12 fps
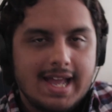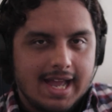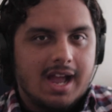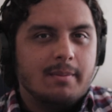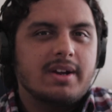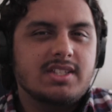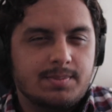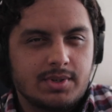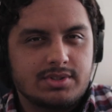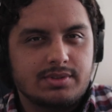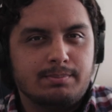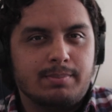How am I
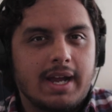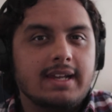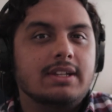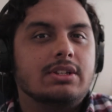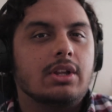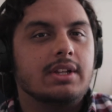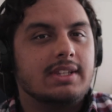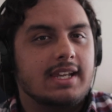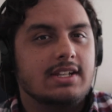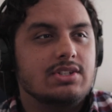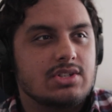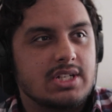supposed to buy into the
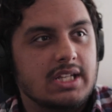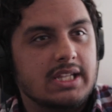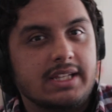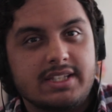tension that